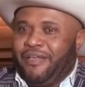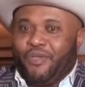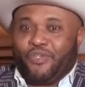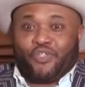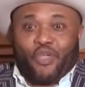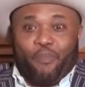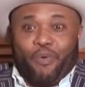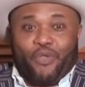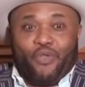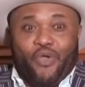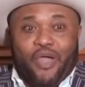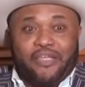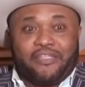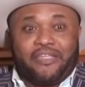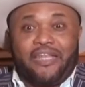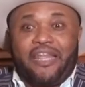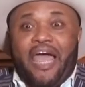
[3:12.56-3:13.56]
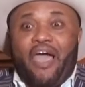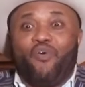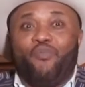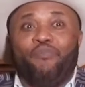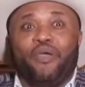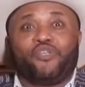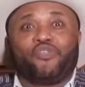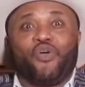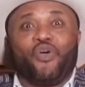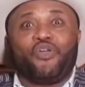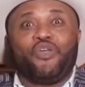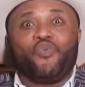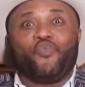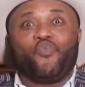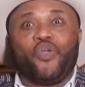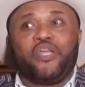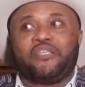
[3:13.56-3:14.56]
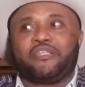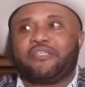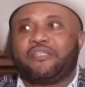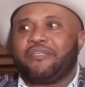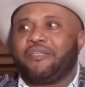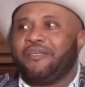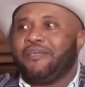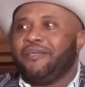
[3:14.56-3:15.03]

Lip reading: Somebody who has said, I will make sure he wins.